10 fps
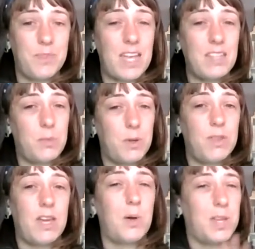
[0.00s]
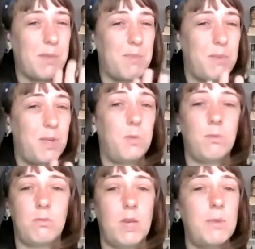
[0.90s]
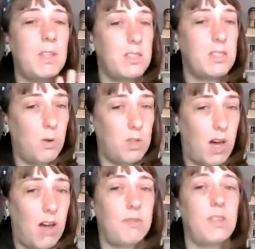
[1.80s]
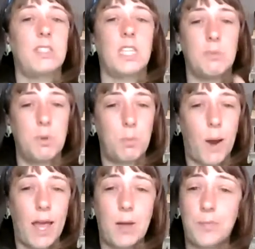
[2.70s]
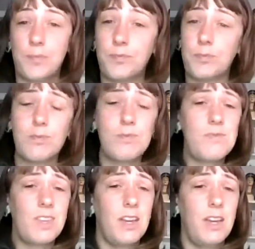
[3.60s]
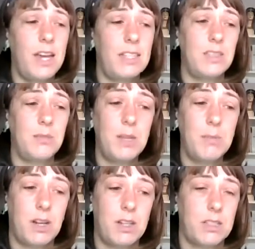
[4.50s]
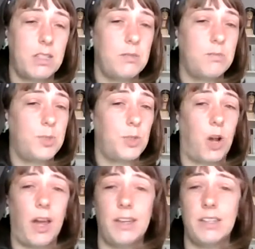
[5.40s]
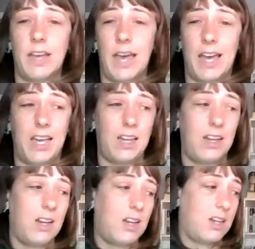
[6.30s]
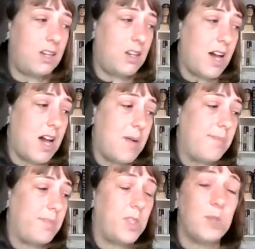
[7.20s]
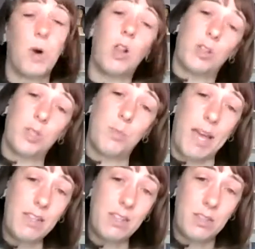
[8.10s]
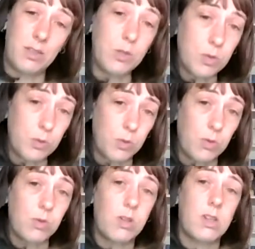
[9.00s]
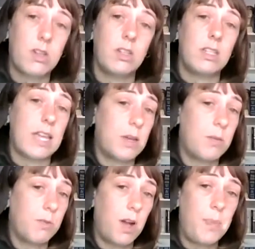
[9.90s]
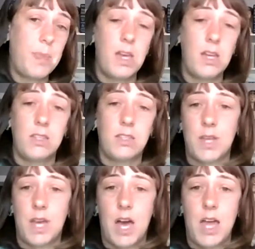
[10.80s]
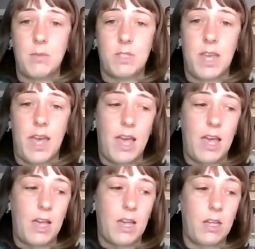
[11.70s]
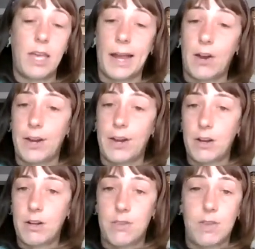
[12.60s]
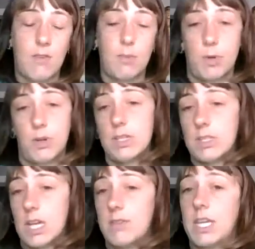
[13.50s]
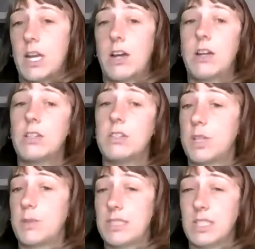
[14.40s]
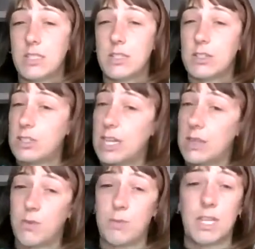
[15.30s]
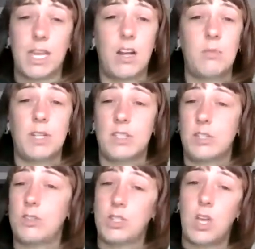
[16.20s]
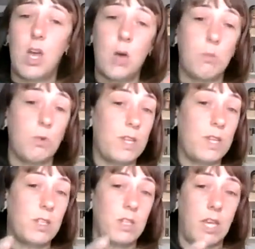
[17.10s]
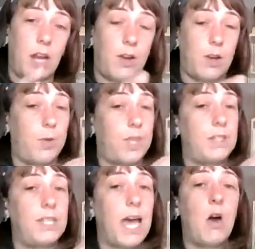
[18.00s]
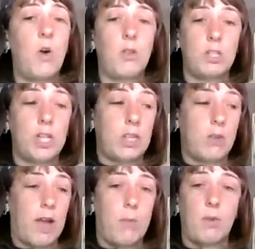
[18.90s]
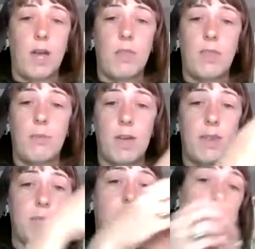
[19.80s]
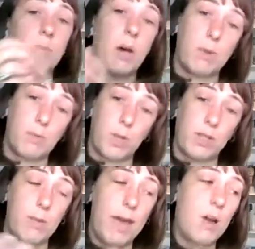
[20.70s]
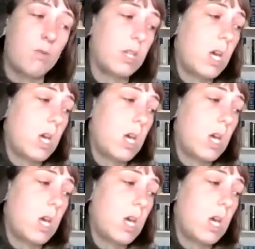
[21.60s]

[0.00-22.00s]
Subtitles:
that's a bird that, okay, maybe let's hold off, let's give them a break. And sometimes, honestly, trying a smaller space to get them from. Sometimes a carrier, if you have a bird inside of a carrier, sometimes it's easier to get them from the carrier because then you just move into the carrier with the towel, gently wrap it around them, and then pick them up and bring them out.